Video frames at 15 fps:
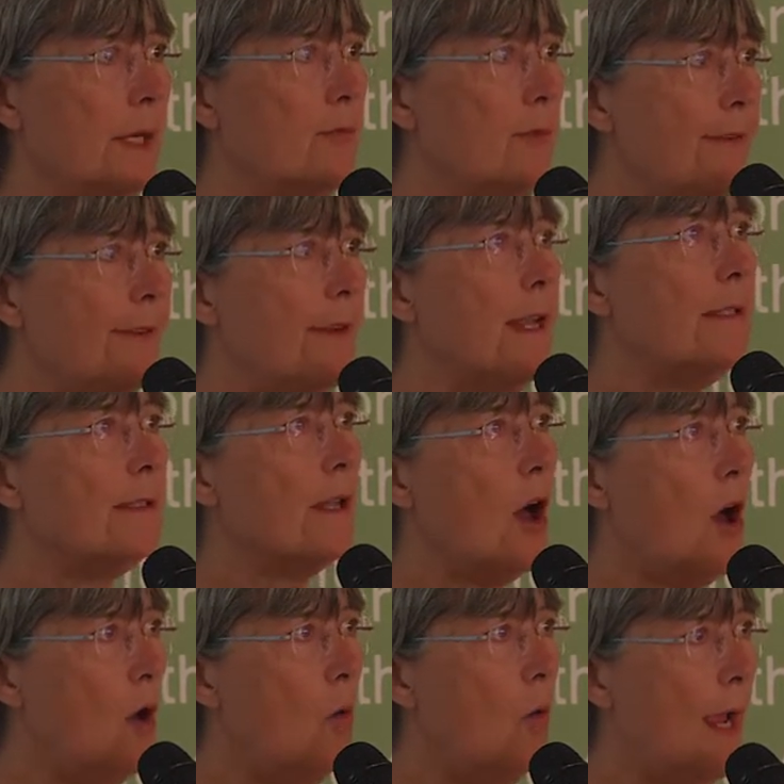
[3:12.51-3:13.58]
A river is the
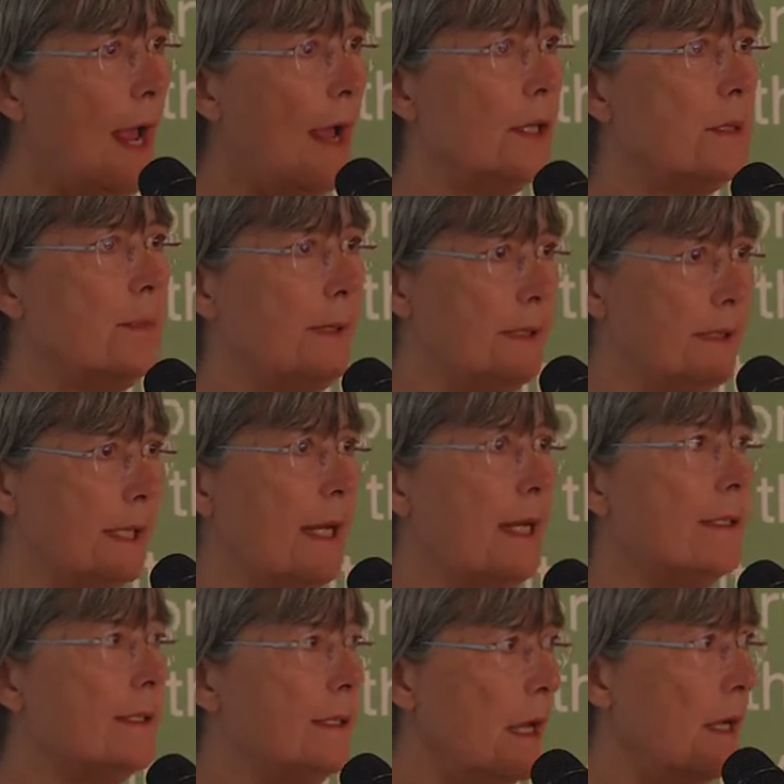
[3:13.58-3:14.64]
whole catchment, and
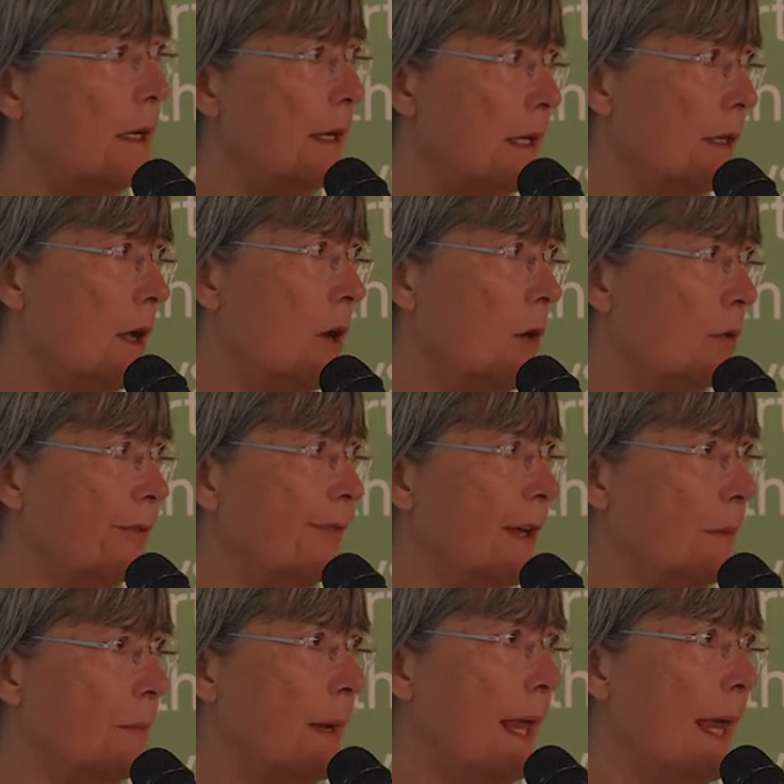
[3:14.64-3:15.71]
it's certainly the whole
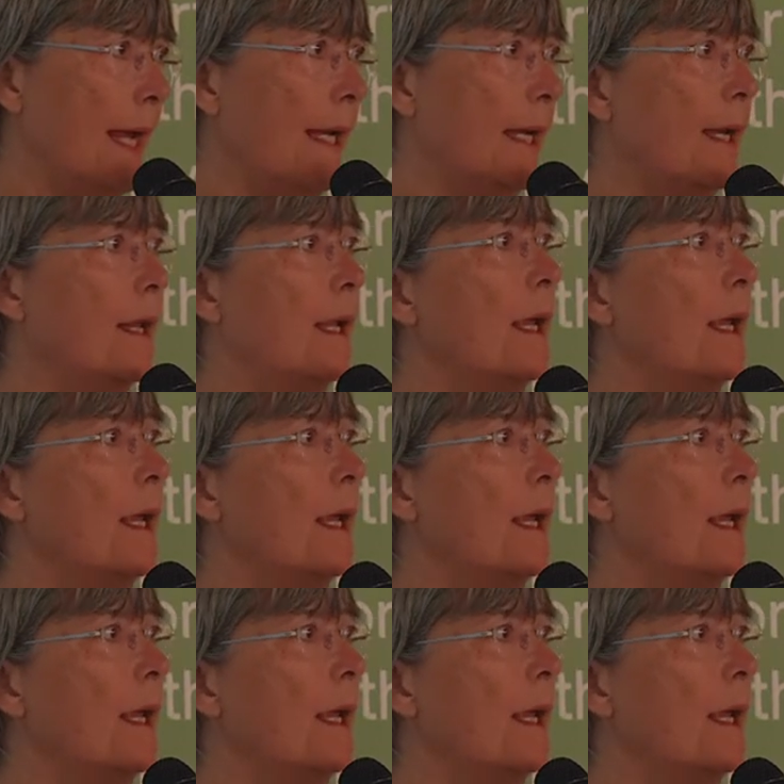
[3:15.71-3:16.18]
floodplain.